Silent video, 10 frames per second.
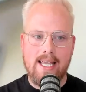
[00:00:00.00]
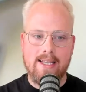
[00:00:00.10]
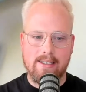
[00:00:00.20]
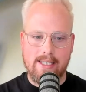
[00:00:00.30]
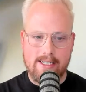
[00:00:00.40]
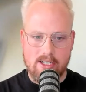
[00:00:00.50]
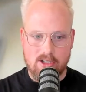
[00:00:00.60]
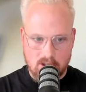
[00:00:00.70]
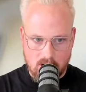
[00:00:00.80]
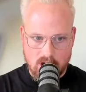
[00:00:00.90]
the LinkedIn
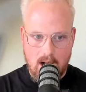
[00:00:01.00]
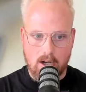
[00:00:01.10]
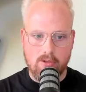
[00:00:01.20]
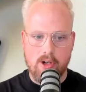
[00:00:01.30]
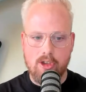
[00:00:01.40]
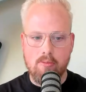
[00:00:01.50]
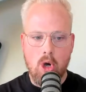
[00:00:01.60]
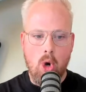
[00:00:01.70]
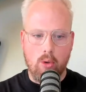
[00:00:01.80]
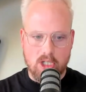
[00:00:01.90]
search algorithm,
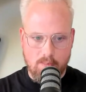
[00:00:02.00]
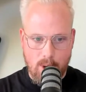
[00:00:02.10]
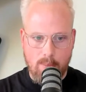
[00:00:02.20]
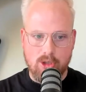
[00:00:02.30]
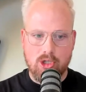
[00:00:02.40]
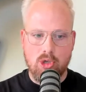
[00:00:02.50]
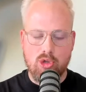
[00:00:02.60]
which bubbles you